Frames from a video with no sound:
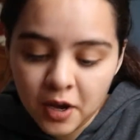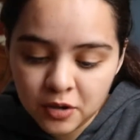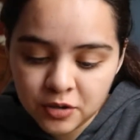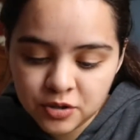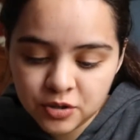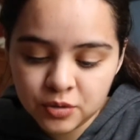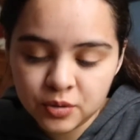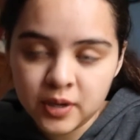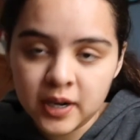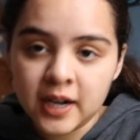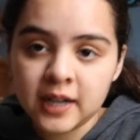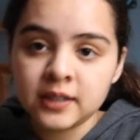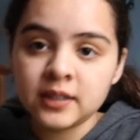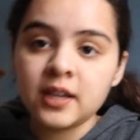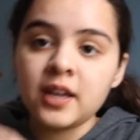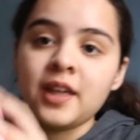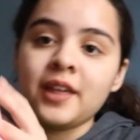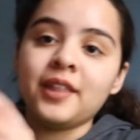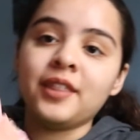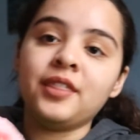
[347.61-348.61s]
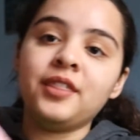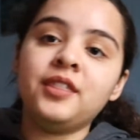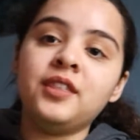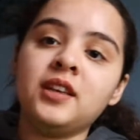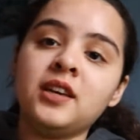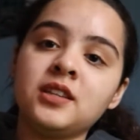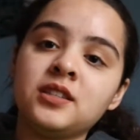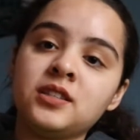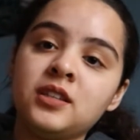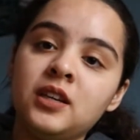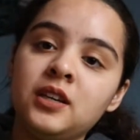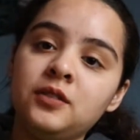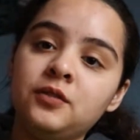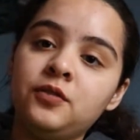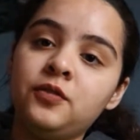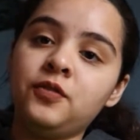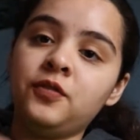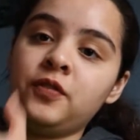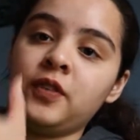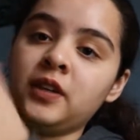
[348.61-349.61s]
also got this
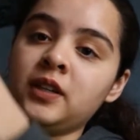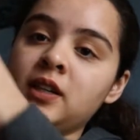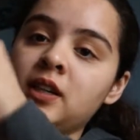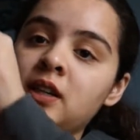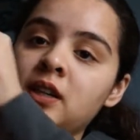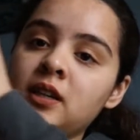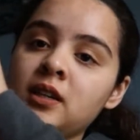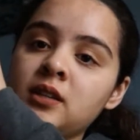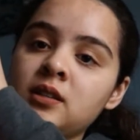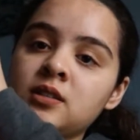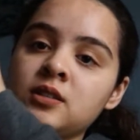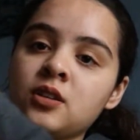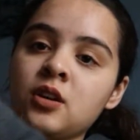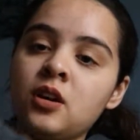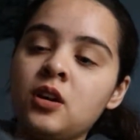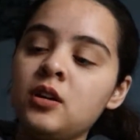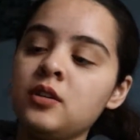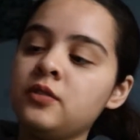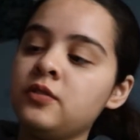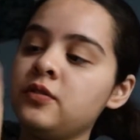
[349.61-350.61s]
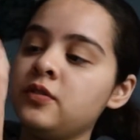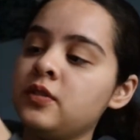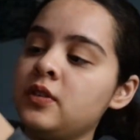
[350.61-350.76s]
infinity scarf.